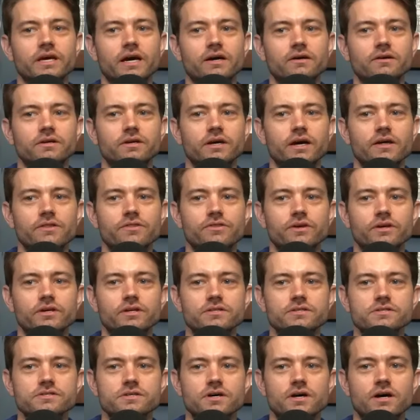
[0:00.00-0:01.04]
yeah. I think
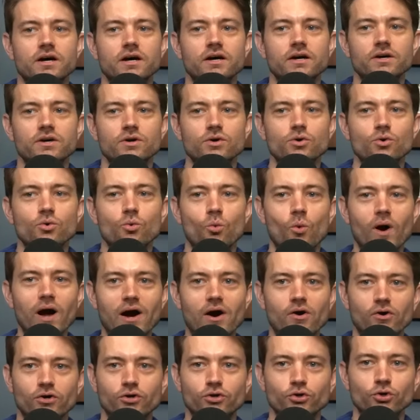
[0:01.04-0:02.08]
it's
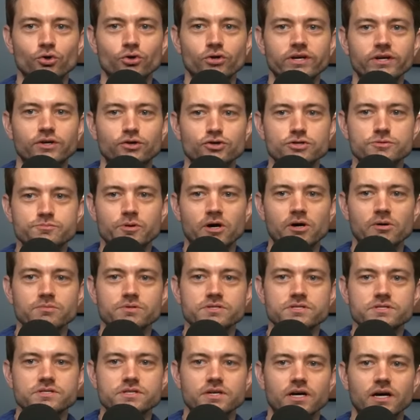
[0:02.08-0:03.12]
wow. Googling
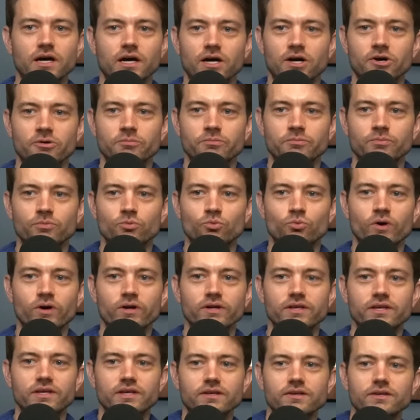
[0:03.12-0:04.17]

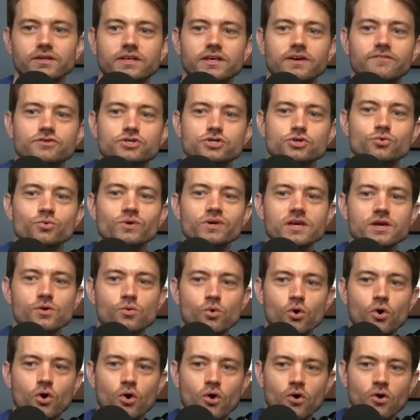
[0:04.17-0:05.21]
Goosebumps gives you
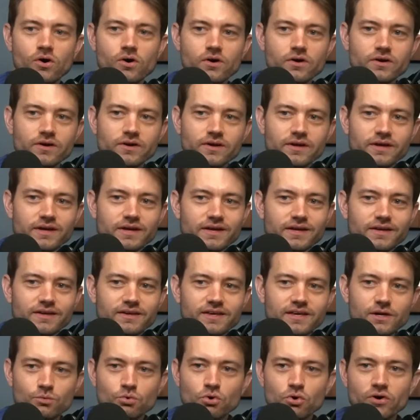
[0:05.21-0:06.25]
equal
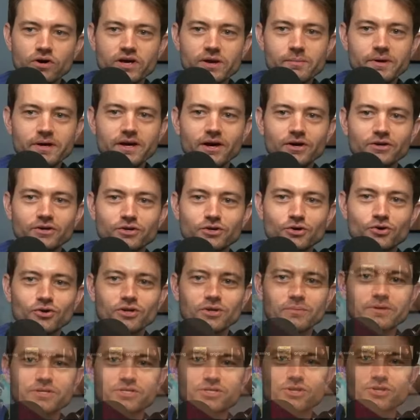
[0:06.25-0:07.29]
on
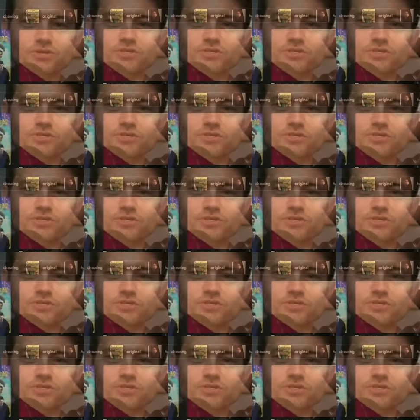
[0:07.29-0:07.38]
Google image